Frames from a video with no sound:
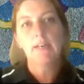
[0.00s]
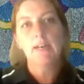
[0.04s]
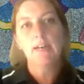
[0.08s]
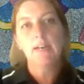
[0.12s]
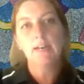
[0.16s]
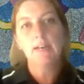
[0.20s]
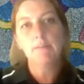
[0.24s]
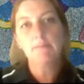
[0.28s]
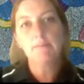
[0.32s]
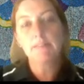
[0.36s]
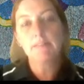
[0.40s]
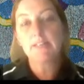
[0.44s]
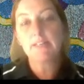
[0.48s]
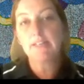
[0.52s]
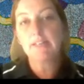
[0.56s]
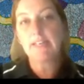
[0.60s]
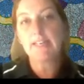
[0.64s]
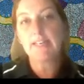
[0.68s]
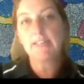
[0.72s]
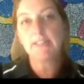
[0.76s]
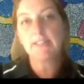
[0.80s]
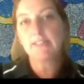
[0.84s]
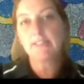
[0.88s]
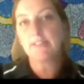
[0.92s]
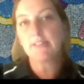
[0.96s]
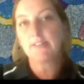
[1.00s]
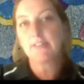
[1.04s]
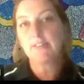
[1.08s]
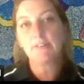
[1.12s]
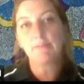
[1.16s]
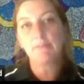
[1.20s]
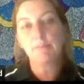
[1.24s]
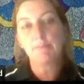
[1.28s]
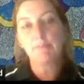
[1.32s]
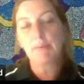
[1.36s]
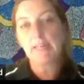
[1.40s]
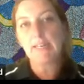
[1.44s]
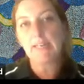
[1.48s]
Um, so yeah, so
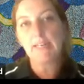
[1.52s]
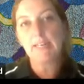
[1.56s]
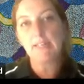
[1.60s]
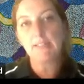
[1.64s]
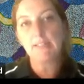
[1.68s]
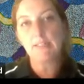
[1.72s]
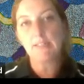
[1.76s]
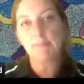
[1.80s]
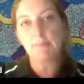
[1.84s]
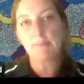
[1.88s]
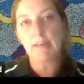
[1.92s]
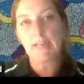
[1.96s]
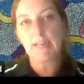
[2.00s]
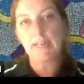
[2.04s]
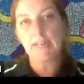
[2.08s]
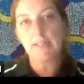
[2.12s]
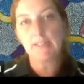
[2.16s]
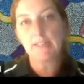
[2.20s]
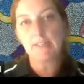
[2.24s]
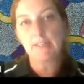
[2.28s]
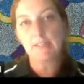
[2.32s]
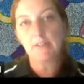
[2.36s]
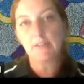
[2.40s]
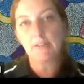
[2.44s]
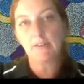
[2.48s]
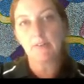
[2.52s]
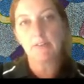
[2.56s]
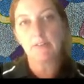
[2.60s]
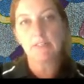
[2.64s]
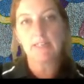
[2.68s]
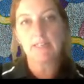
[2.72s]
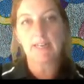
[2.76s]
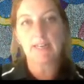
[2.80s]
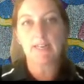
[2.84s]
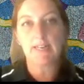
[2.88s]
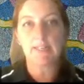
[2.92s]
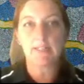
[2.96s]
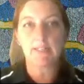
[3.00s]
Birgitta's made
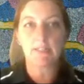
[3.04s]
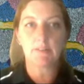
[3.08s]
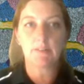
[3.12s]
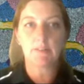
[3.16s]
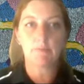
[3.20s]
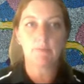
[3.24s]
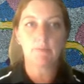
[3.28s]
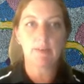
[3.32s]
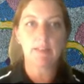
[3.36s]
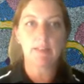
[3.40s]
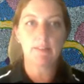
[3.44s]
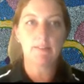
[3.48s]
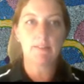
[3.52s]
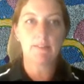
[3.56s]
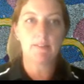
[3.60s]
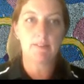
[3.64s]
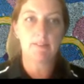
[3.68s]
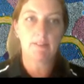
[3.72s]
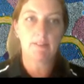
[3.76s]
contact with,